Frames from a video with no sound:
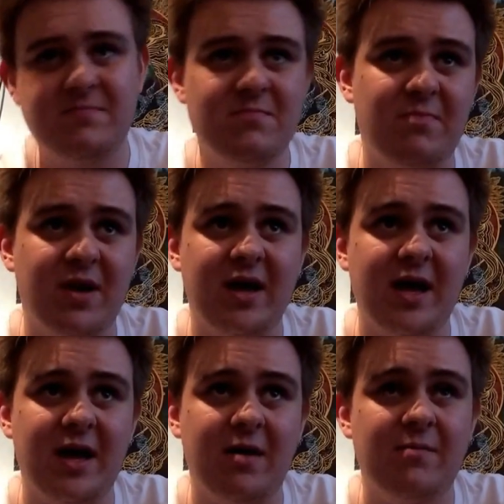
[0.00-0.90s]
but
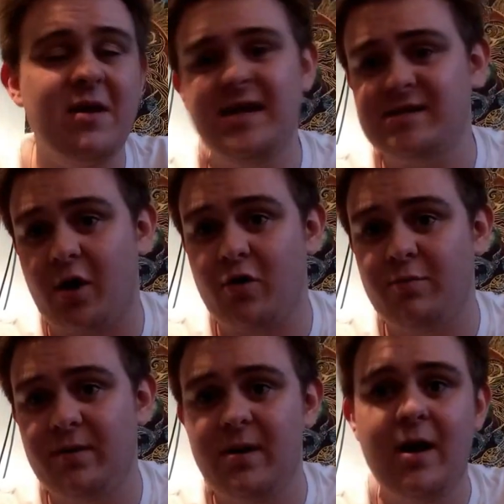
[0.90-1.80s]
it's a hope.
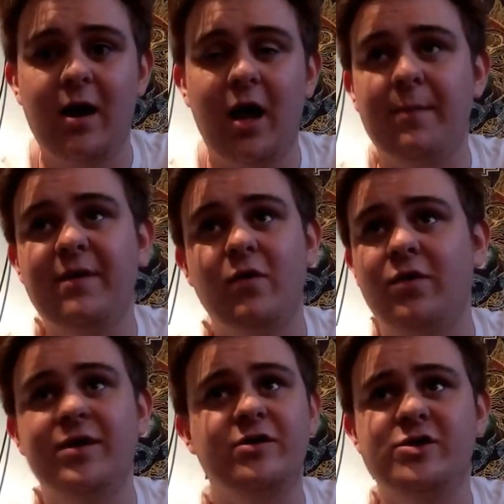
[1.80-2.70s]
If not,
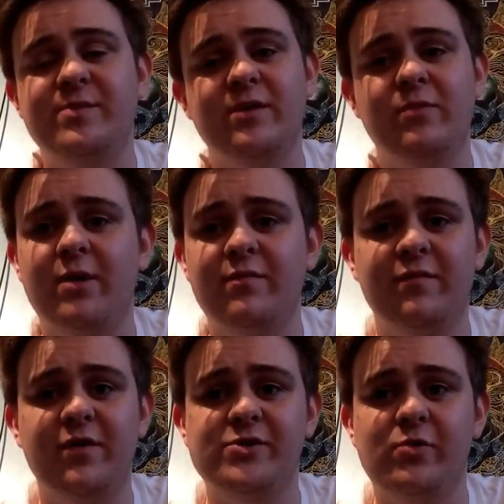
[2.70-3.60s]
then I'll just pick one up for the
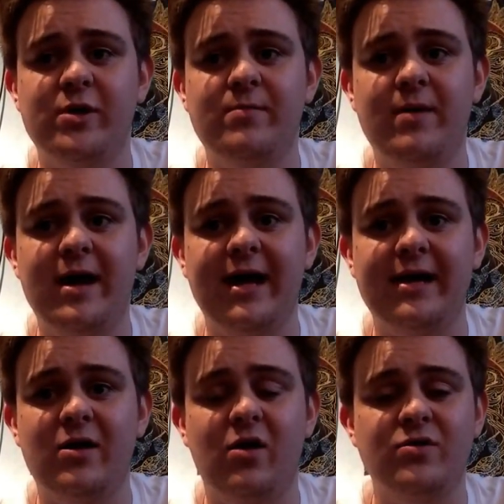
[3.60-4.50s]
version 1,
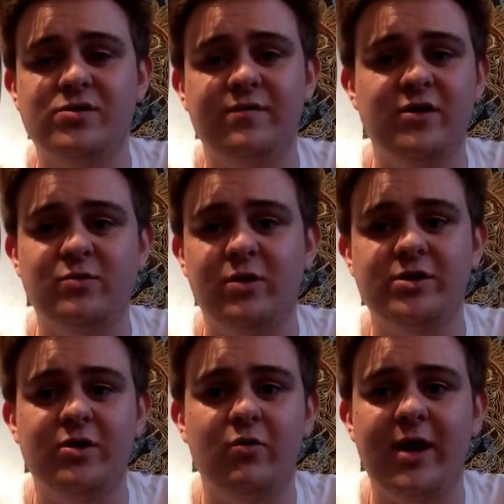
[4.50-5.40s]
and I'll use the version 1
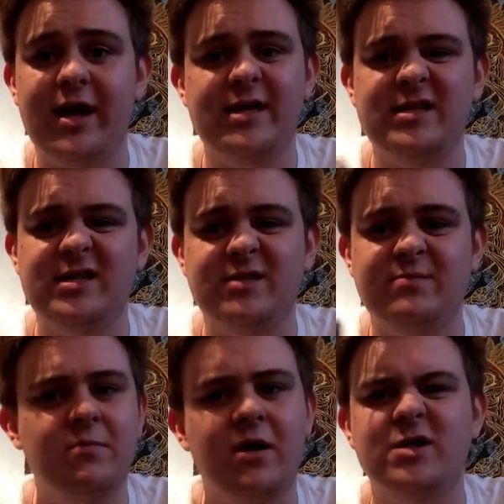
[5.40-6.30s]
all day, and this is
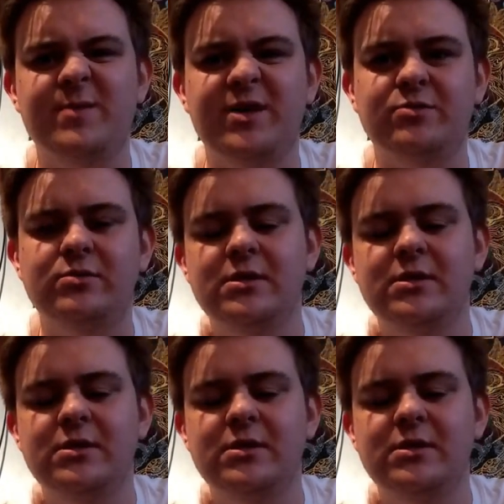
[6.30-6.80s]
like a special.